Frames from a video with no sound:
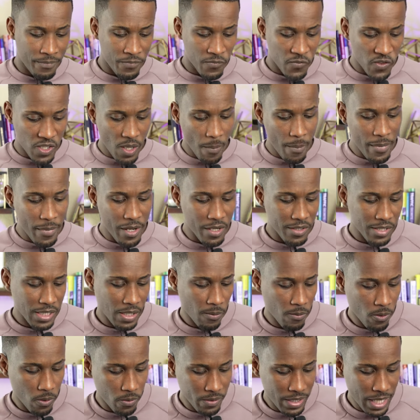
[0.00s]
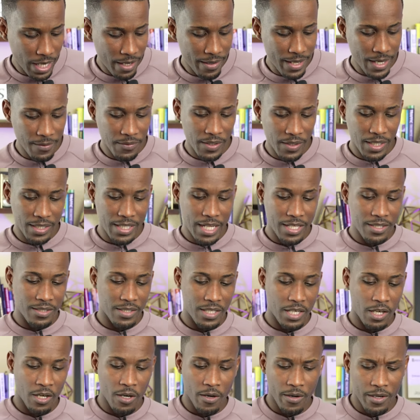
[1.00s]
Something else I wrote down here, I think that's
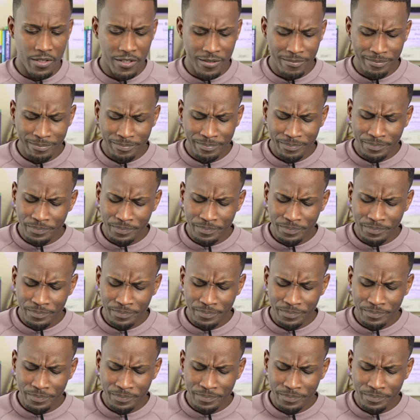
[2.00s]
encouraging,